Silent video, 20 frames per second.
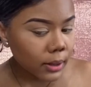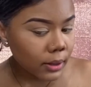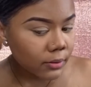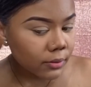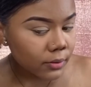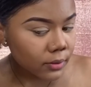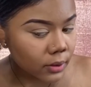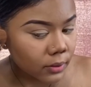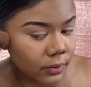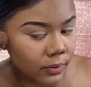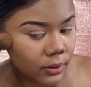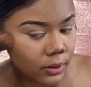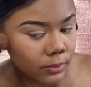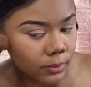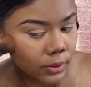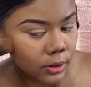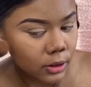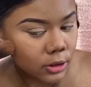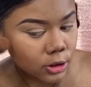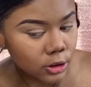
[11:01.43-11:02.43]
fluffy
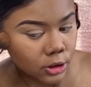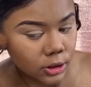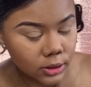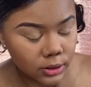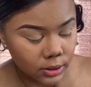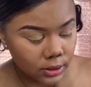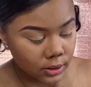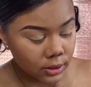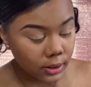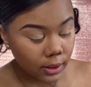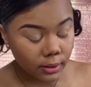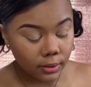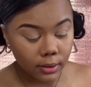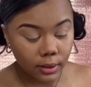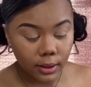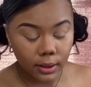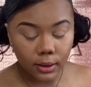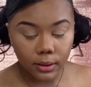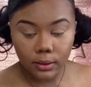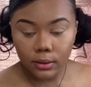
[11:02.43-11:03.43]
brush just to set
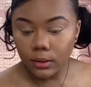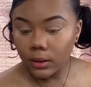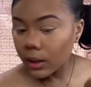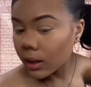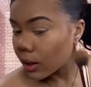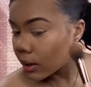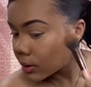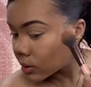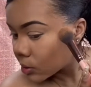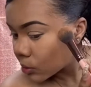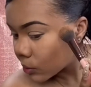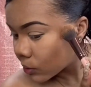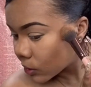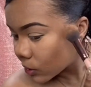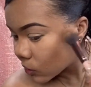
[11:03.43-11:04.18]
that contour.